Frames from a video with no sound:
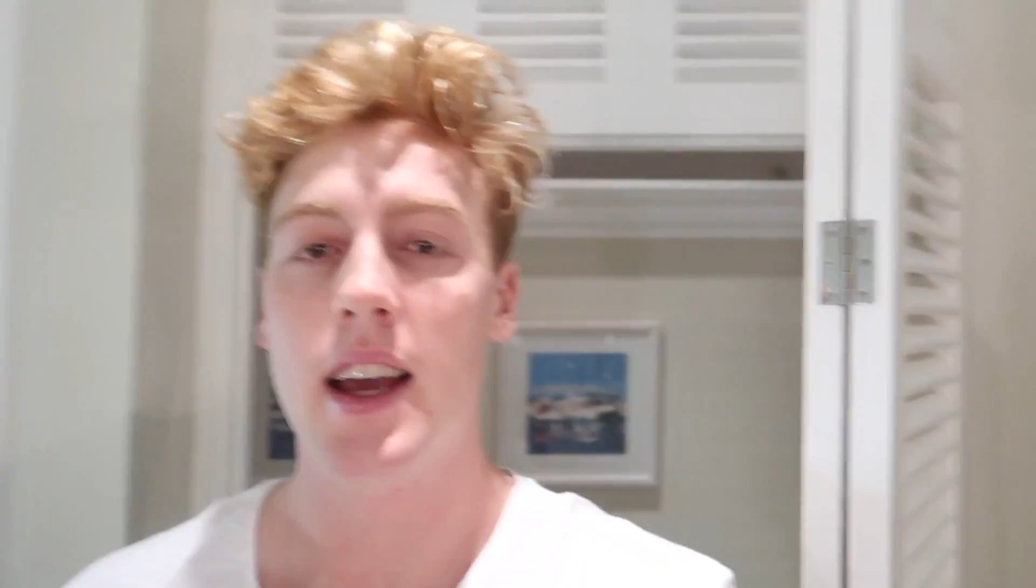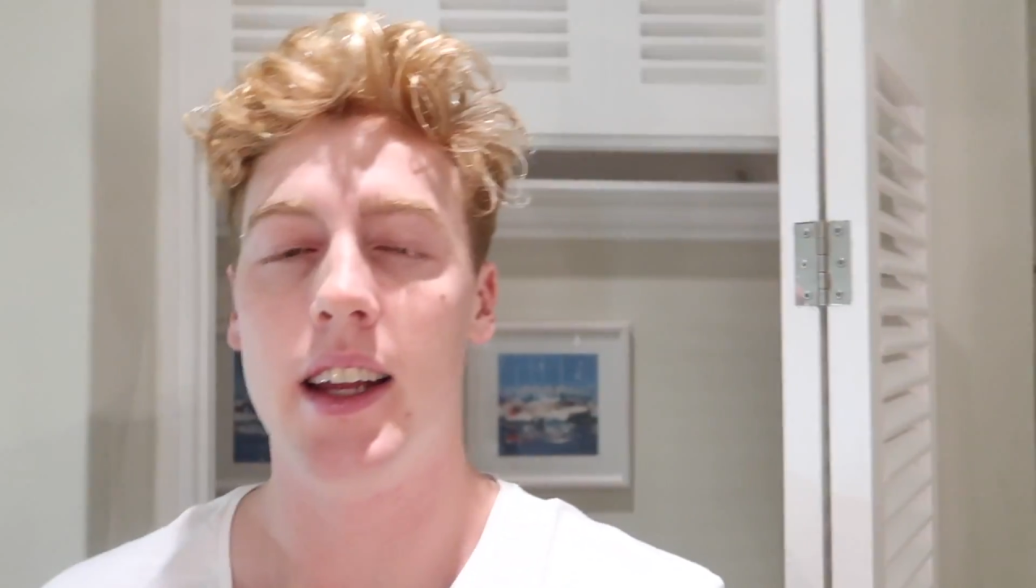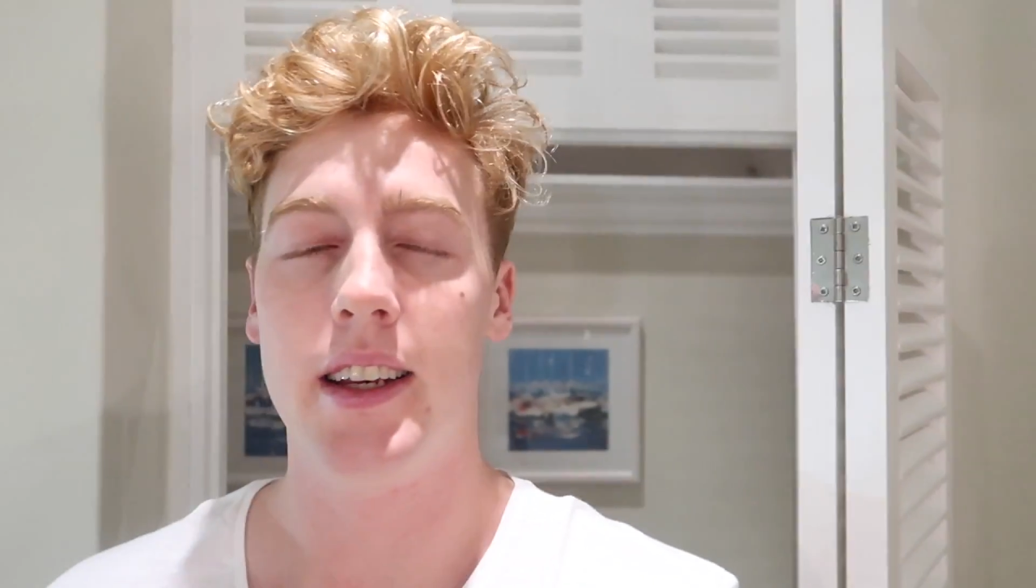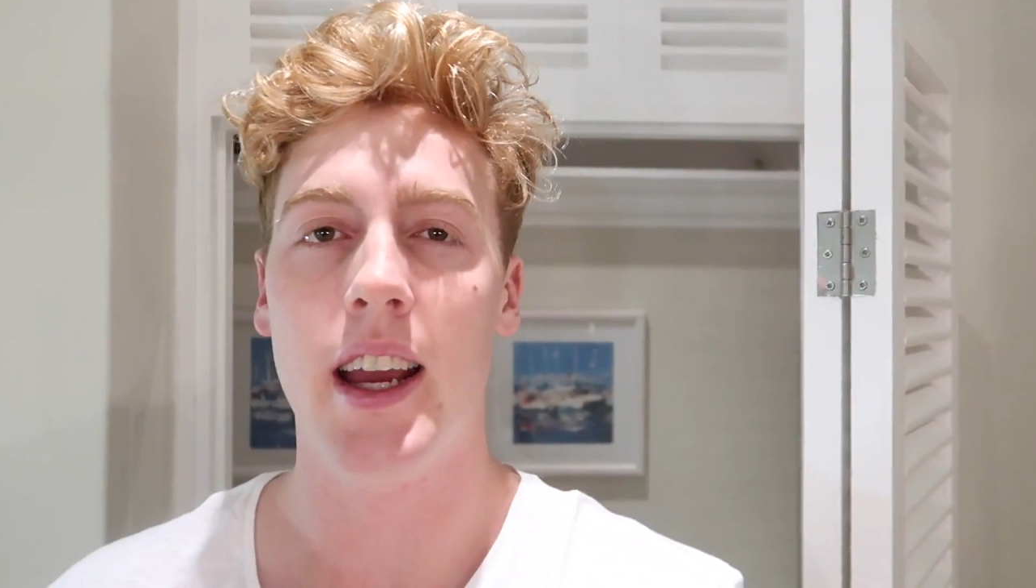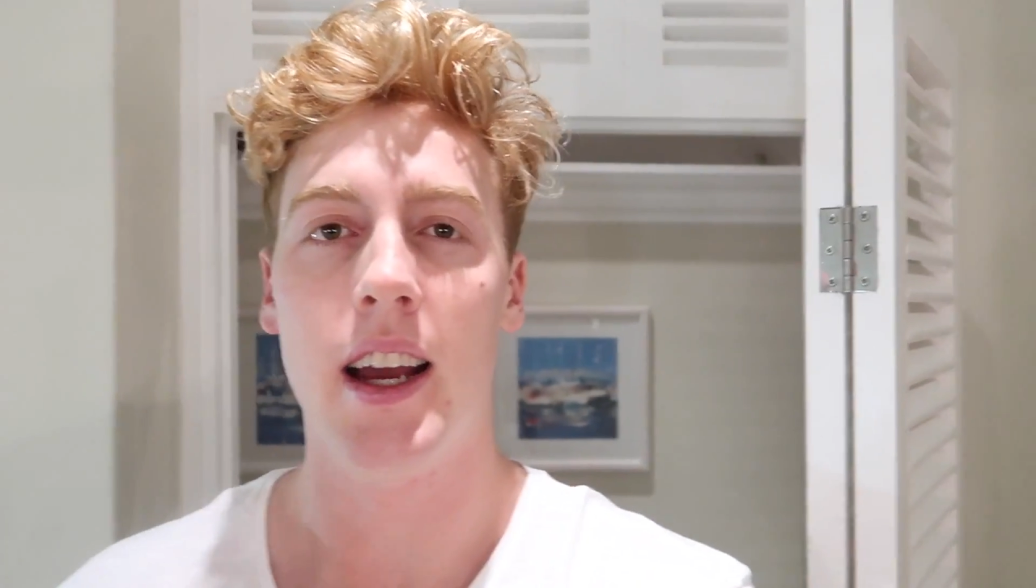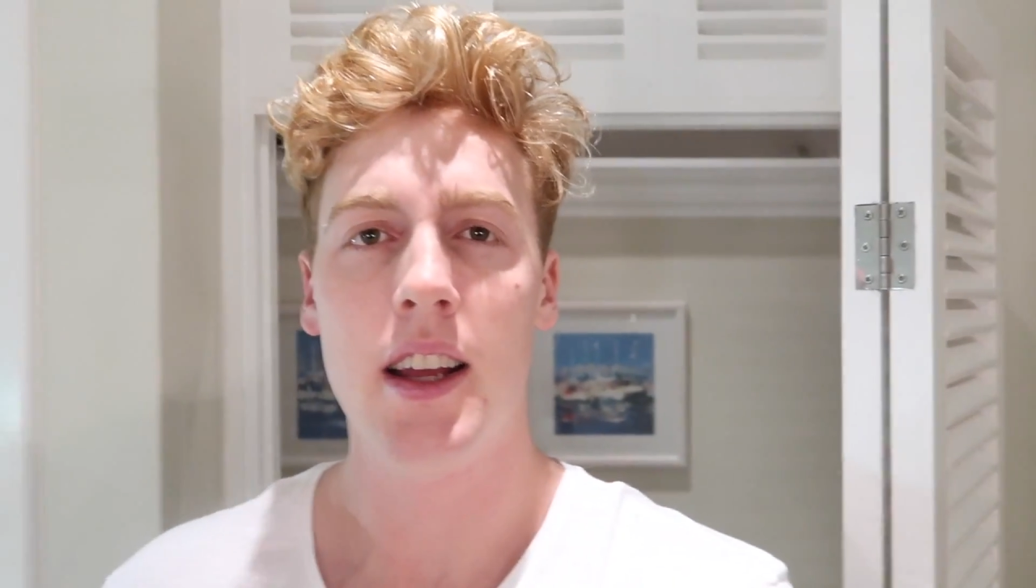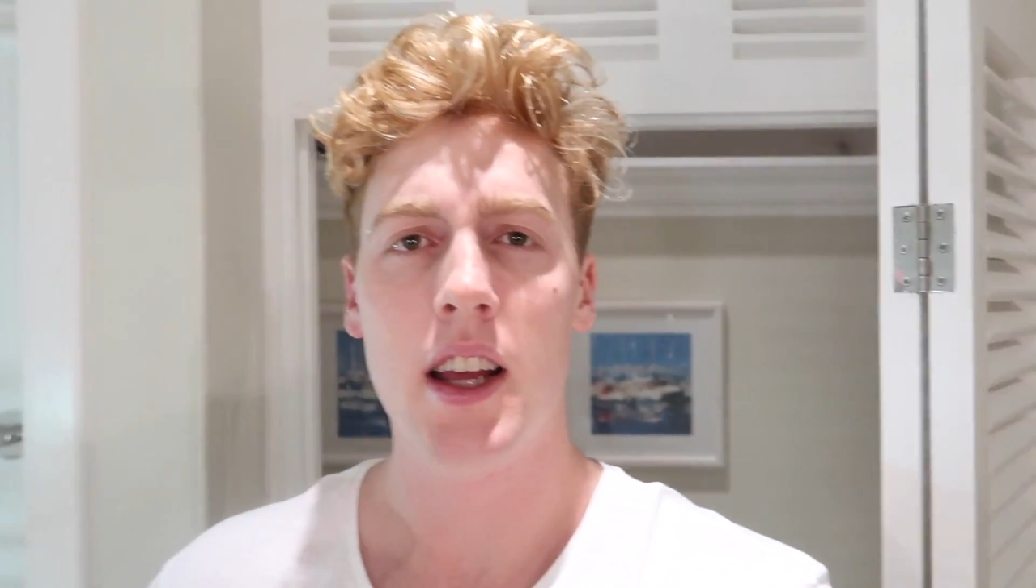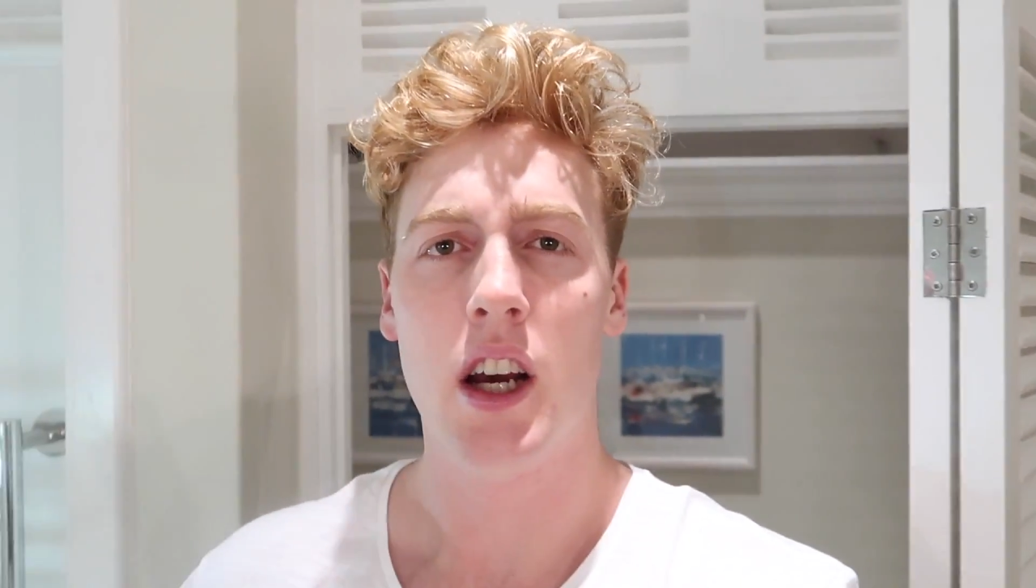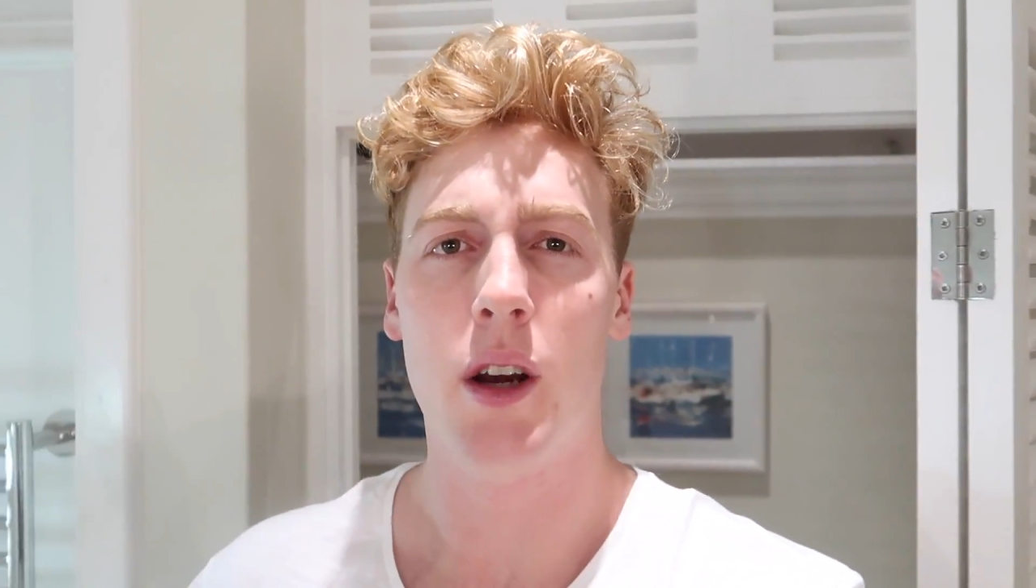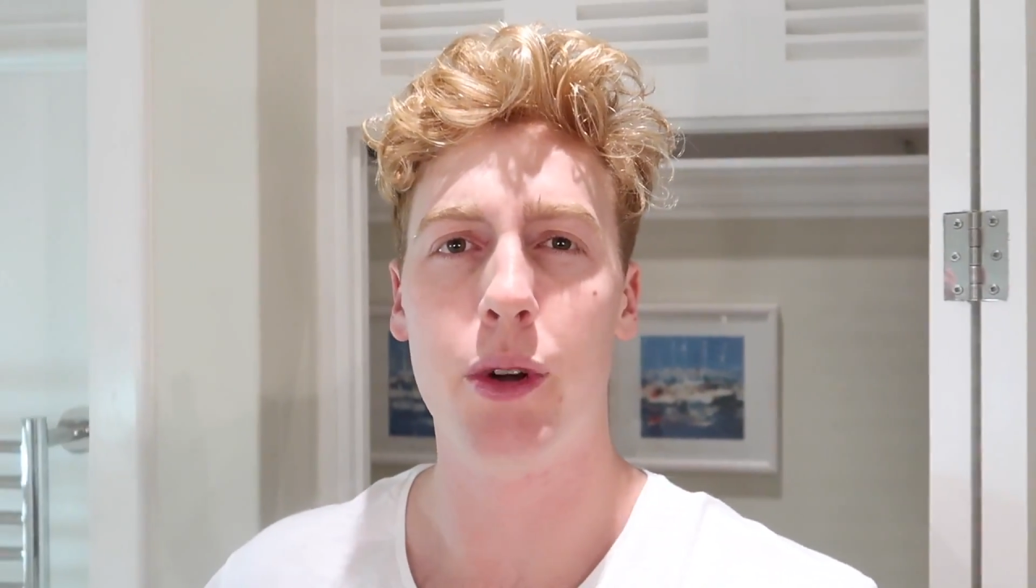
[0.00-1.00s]
And
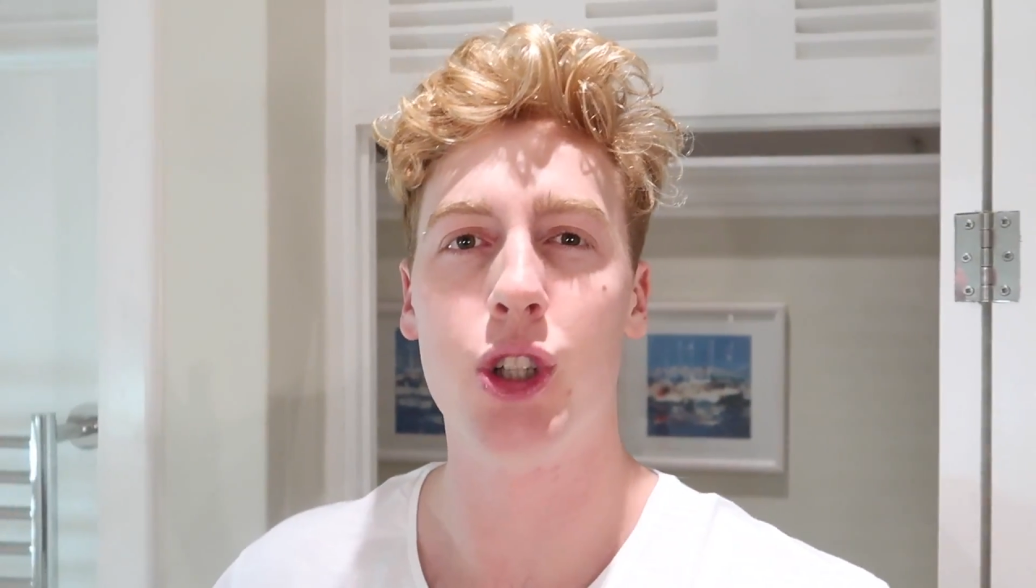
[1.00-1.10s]
yeah, hope